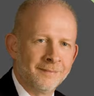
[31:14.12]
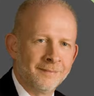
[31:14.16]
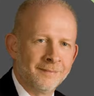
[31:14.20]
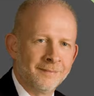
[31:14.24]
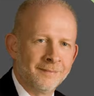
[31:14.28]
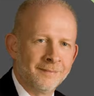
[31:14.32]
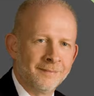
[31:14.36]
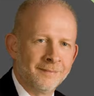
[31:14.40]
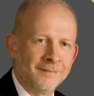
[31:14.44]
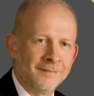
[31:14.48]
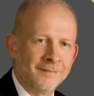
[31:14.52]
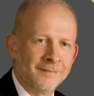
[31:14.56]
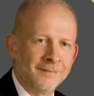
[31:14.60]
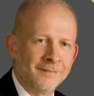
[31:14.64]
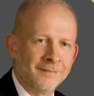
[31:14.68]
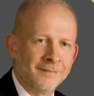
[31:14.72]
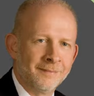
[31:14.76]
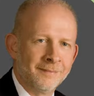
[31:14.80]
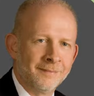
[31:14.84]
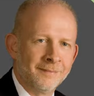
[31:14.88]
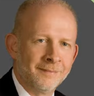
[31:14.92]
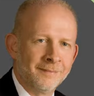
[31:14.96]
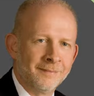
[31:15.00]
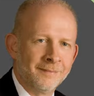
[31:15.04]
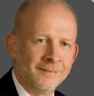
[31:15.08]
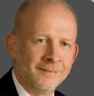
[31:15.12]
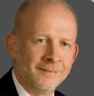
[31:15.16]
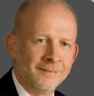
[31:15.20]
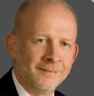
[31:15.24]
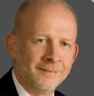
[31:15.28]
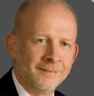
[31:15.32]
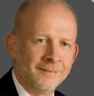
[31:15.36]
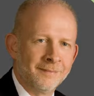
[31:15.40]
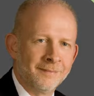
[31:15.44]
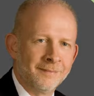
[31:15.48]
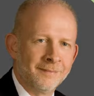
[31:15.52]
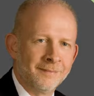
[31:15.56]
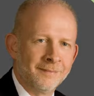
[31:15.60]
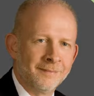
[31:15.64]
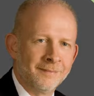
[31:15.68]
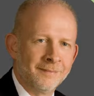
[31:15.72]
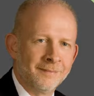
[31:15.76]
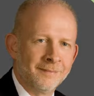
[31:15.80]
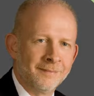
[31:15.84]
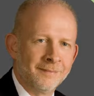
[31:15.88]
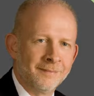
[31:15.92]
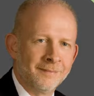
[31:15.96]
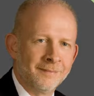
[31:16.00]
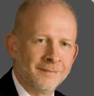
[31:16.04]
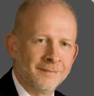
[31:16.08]

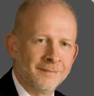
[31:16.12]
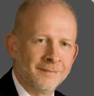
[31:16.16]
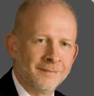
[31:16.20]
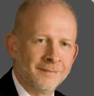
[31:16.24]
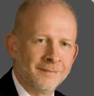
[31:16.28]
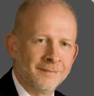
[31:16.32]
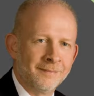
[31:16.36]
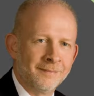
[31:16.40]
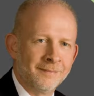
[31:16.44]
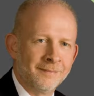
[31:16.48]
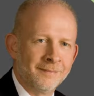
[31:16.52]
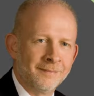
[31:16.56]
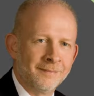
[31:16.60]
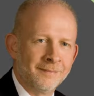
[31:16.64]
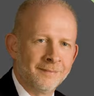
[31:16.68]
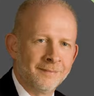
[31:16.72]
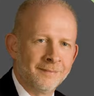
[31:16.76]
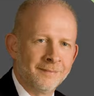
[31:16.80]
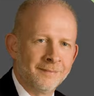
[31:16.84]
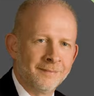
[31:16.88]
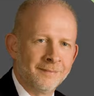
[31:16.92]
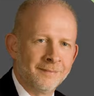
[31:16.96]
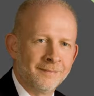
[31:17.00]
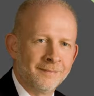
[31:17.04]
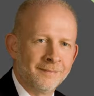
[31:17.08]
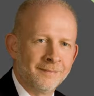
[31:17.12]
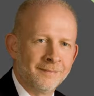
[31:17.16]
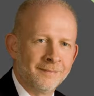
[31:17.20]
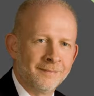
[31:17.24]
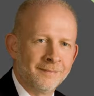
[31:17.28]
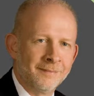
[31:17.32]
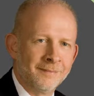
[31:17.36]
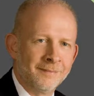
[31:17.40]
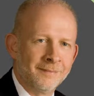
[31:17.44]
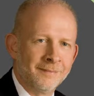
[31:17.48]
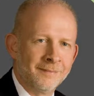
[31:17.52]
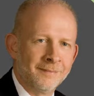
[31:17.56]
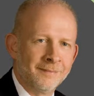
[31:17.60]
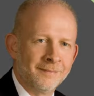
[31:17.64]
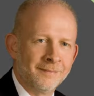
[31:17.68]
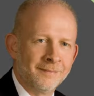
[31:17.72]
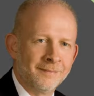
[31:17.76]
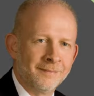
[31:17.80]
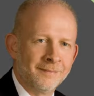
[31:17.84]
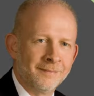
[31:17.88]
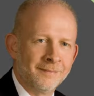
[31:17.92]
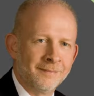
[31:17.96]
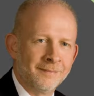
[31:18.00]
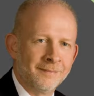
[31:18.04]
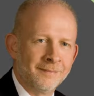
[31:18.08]

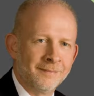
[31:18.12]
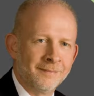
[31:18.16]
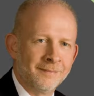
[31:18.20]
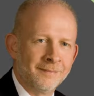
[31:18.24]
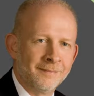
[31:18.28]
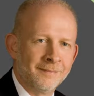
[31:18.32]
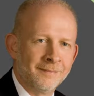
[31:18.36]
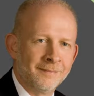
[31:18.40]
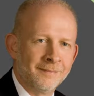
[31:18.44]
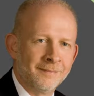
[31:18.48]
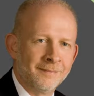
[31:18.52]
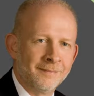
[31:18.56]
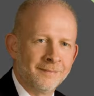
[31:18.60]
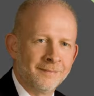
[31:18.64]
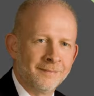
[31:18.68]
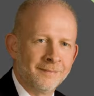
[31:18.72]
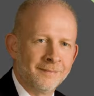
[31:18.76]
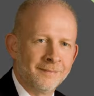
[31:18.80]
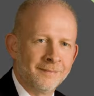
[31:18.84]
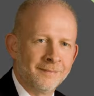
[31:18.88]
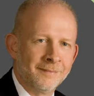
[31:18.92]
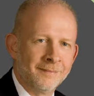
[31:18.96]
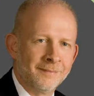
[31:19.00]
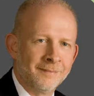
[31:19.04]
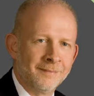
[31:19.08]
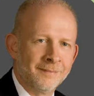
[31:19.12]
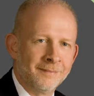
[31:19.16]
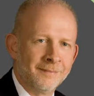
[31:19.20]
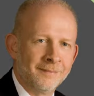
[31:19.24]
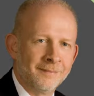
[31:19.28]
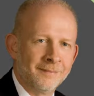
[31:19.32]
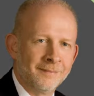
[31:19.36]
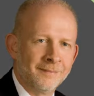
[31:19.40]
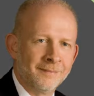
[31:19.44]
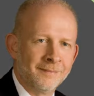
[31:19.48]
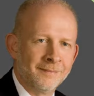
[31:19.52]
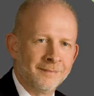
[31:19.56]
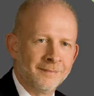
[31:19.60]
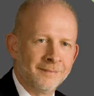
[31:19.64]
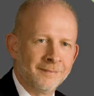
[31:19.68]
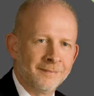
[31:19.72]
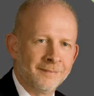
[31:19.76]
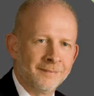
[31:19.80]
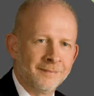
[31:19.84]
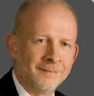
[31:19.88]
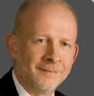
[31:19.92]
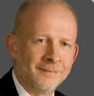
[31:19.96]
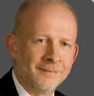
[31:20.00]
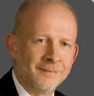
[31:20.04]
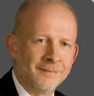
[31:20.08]

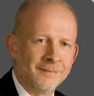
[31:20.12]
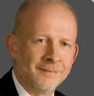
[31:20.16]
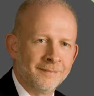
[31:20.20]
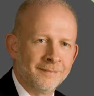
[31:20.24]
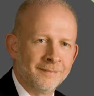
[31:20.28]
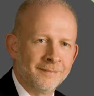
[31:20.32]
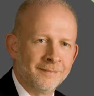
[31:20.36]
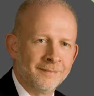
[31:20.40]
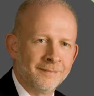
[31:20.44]
[no speech]